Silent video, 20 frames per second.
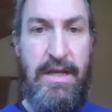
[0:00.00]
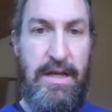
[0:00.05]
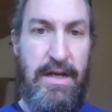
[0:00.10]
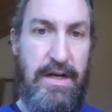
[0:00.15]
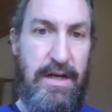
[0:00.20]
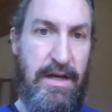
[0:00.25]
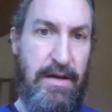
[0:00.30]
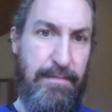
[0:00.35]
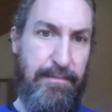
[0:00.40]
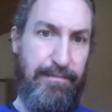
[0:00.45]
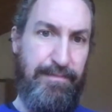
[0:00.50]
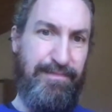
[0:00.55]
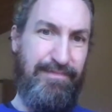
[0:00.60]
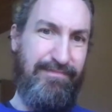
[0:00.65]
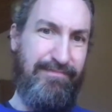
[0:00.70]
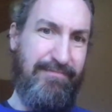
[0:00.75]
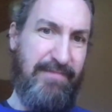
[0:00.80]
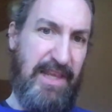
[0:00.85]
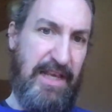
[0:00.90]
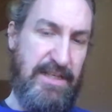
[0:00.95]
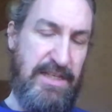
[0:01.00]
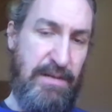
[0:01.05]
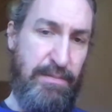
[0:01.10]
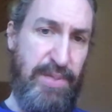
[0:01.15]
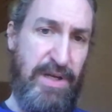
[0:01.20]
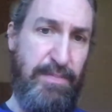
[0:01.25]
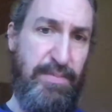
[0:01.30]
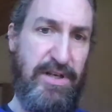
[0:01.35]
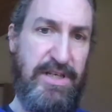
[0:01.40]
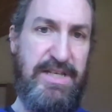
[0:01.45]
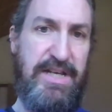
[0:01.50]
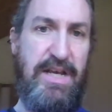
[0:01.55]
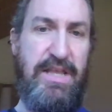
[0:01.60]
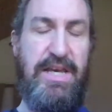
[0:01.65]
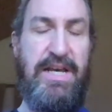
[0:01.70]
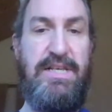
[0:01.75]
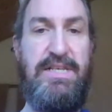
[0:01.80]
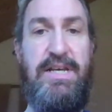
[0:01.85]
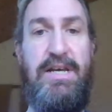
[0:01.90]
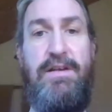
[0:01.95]
Now, some people say
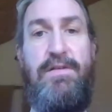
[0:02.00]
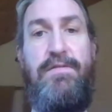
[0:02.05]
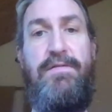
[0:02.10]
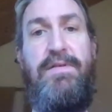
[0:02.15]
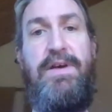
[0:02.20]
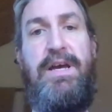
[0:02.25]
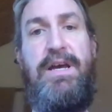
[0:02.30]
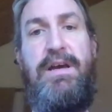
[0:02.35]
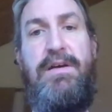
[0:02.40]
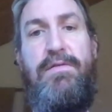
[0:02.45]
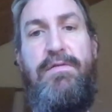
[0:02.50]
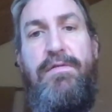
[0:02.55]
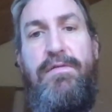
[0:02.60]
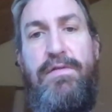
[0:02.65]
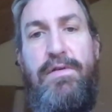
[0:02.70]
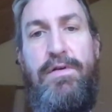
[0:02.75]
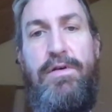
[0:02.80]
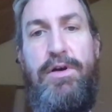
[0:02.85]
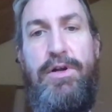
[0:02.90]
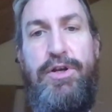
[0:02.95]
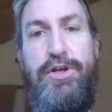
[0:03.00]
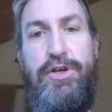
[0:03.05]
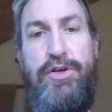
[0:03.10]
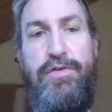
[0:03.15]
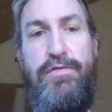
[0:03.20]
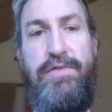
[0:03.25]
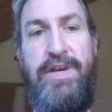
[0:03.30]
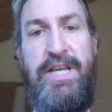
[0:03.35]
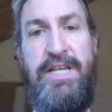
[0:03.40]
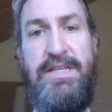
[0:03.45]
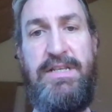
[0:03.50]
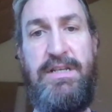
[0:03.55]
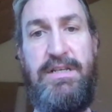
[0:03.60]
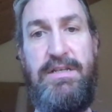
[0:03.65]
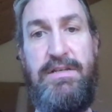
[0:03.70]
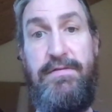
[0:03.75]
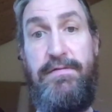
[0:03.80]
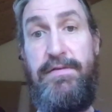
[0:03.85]
that's unfair for two reasons.